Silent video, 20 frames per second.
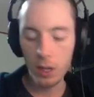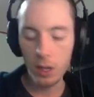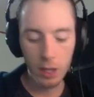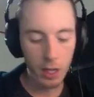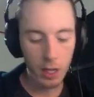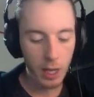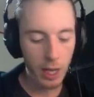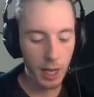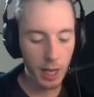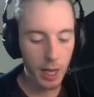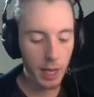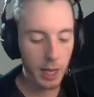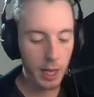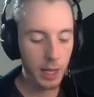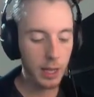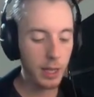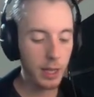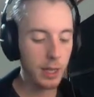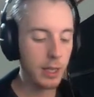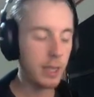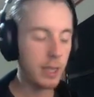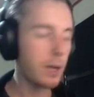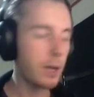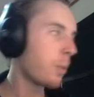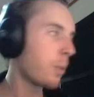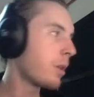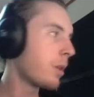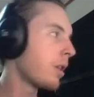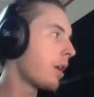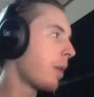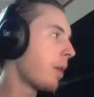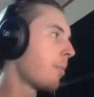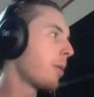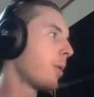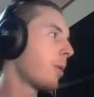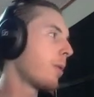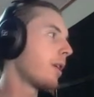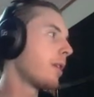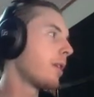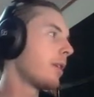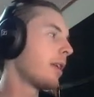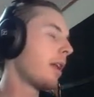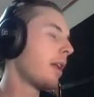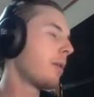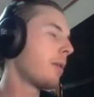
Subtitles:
and it wouldn't upload it. And I was